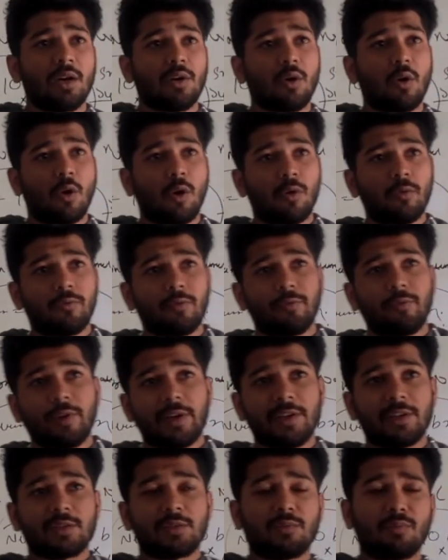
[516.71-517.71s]
of a
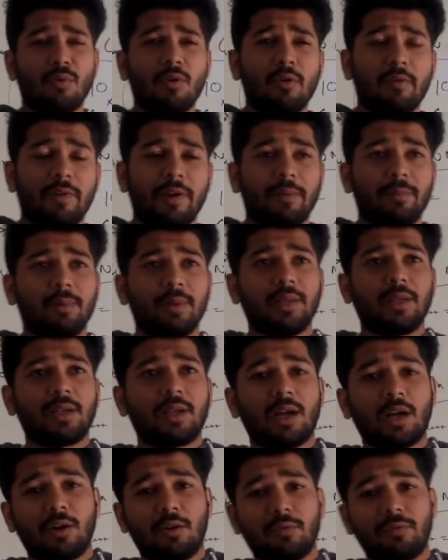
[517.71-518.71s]
very small replica
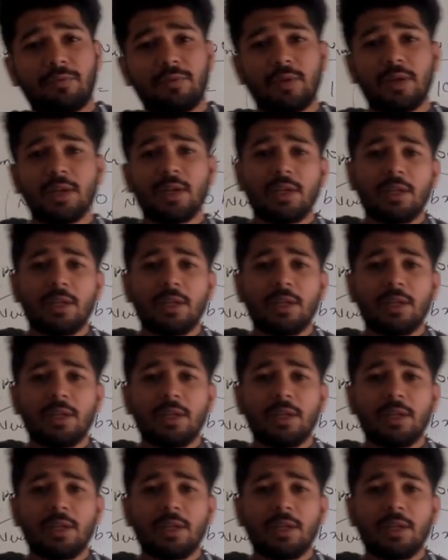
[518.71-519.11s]
of